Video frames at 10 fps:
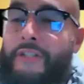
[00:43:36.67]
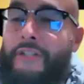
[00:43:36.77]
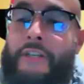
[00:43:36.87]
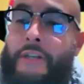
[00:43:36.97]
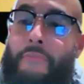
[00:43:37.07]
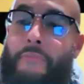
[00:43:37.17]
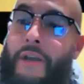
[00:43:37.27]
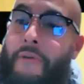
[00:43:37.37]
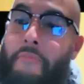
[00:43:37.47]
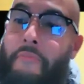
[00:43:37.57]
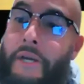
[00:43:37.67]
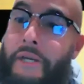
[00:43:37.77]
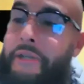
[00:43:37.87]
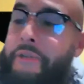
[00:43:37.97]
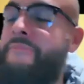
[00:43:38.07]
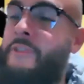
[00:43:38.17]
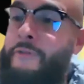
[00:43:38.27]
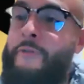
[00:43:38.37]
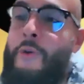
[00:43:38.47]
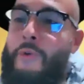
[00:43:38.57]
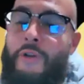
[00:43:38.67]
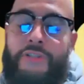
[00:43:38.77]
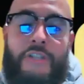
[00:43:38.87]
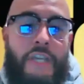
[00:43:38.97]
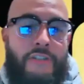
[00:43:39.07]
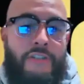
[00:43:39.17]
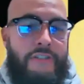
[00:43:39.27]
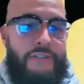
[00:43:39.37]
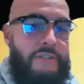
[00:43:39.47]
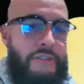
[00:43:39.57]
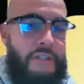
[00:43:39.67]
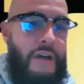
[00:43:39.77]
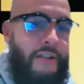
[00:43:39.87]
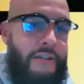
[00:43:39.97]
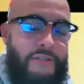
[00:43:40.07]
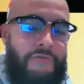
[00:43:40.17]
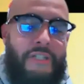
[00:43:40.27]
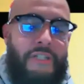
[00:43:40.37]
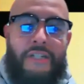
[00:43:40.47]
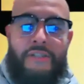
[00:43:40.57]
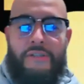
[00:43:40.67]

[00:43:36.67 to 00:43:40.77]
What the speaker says: than my formal education in college and whatnot.